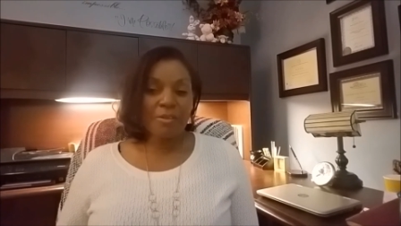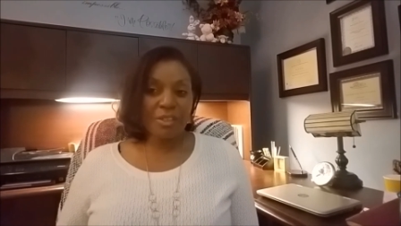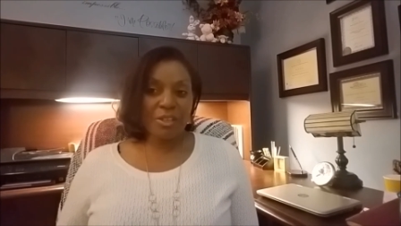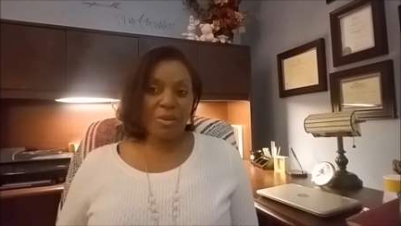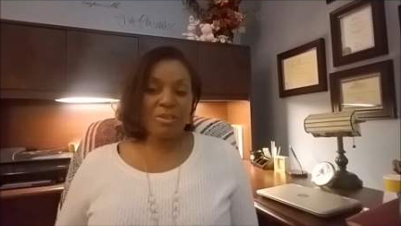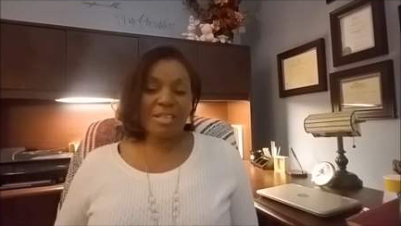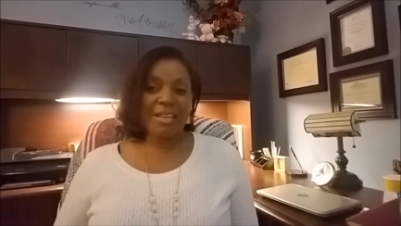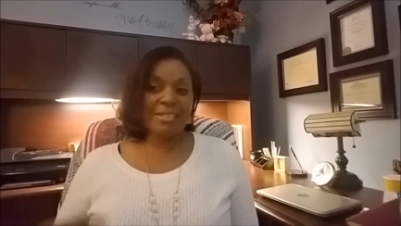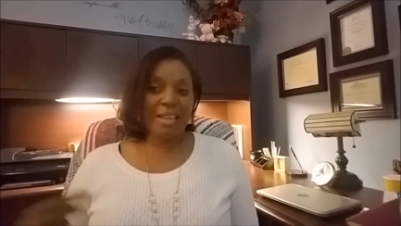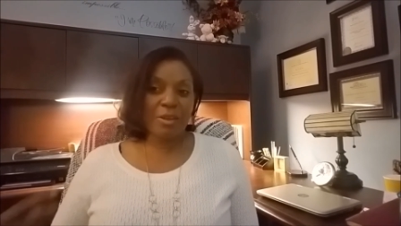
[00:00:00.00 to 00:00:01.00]
videos
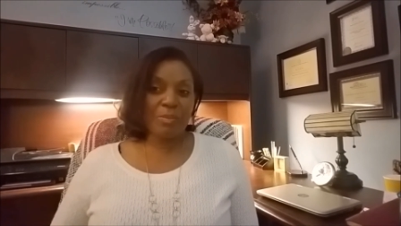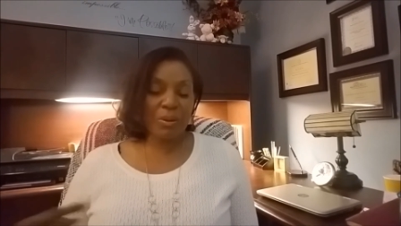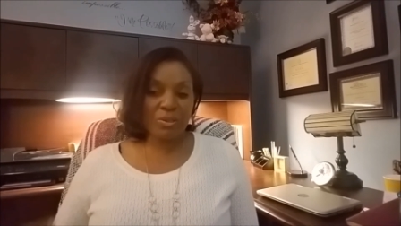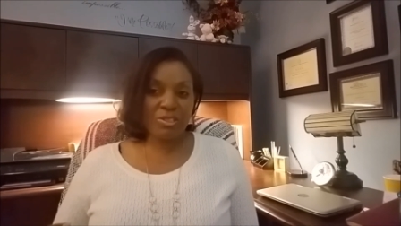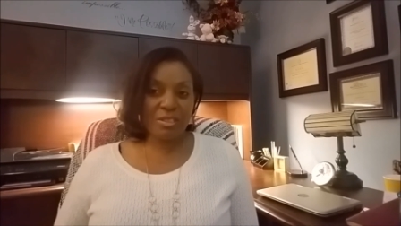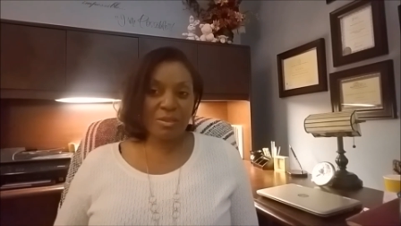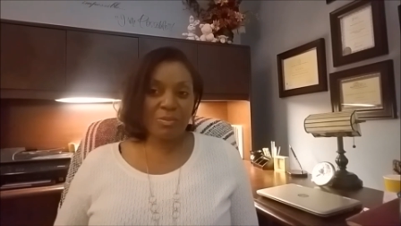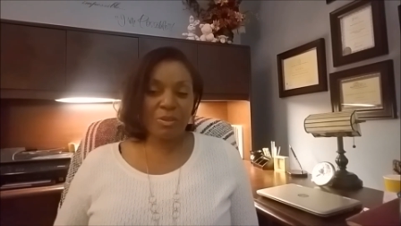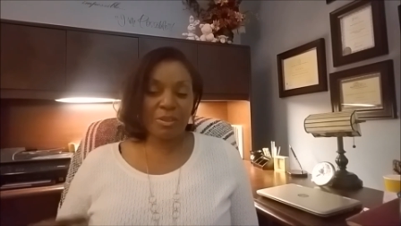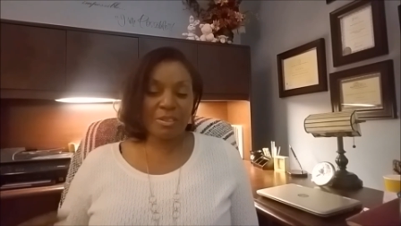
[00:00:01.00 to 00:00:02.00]
as I post
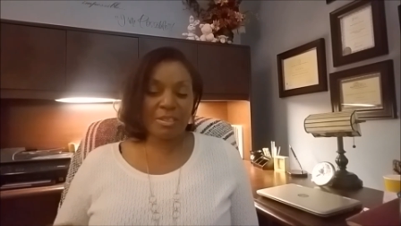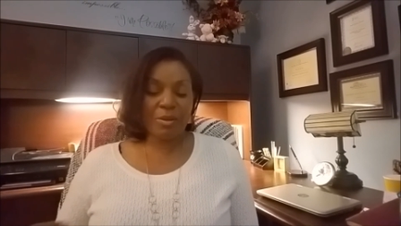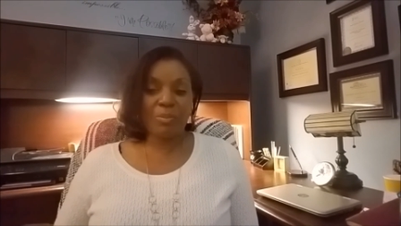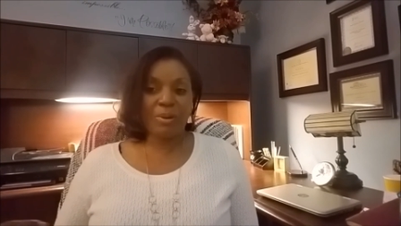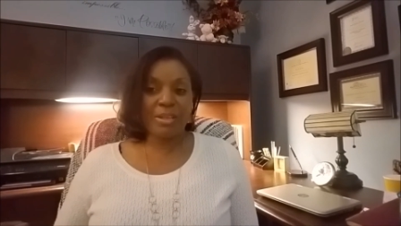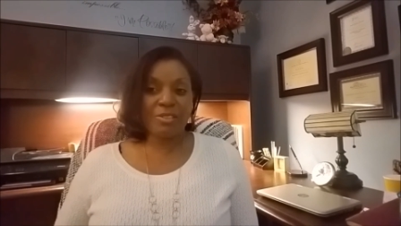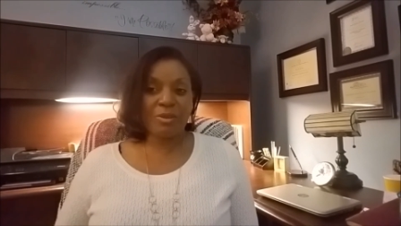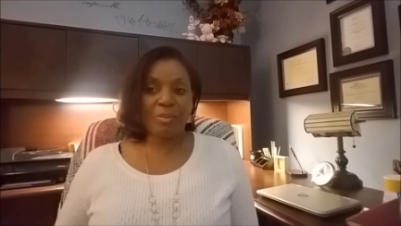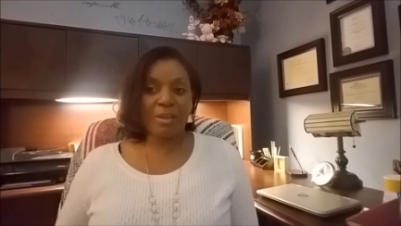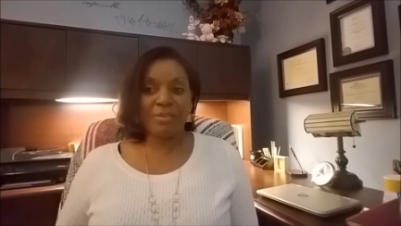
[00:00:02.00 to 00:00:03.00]
them. You can stay abreast
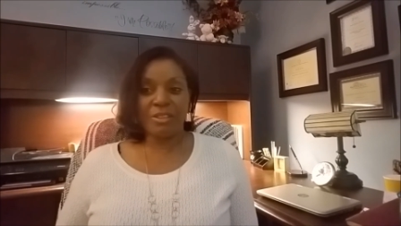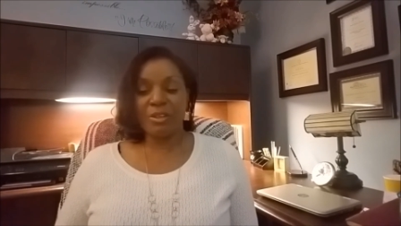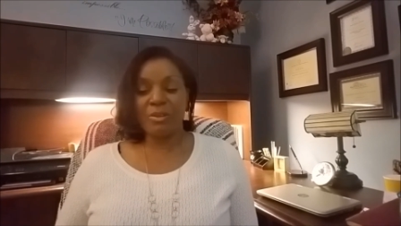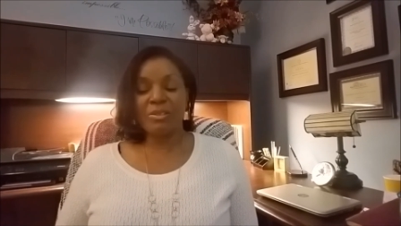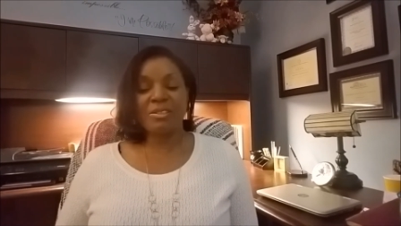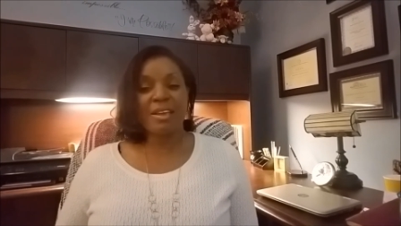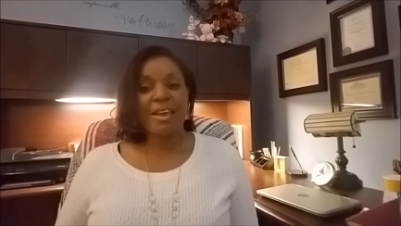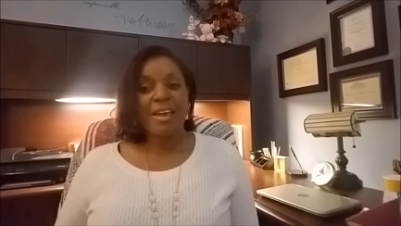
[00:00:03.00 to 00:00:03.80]
on my videos.